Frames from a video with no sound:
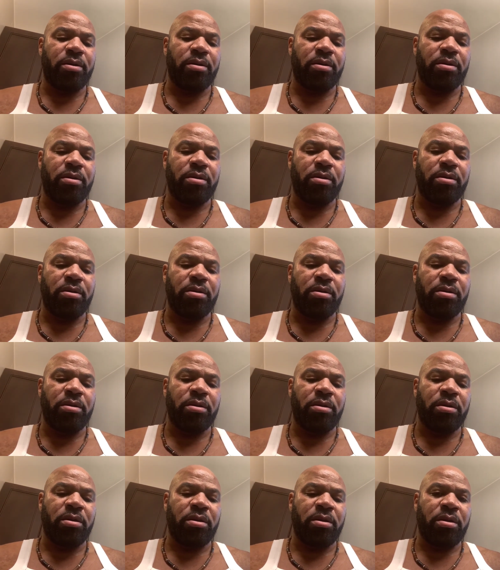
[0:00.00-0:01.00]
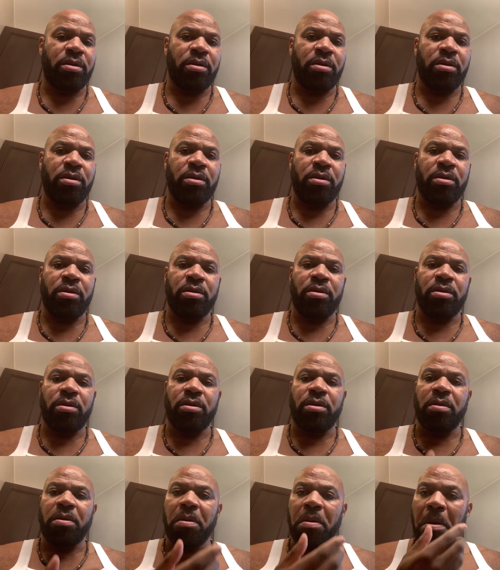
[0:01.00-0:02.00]

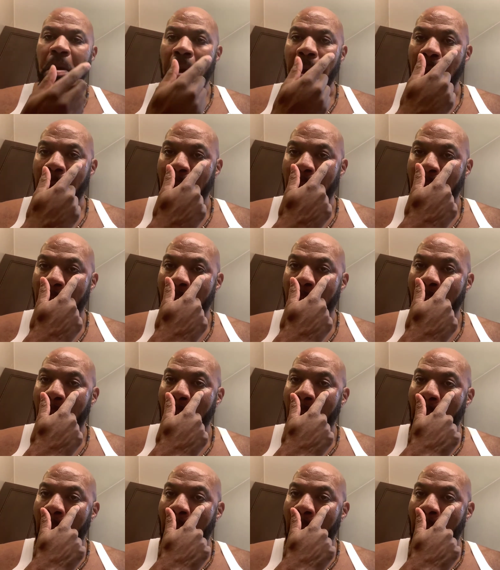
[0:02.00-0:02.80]
[no speech]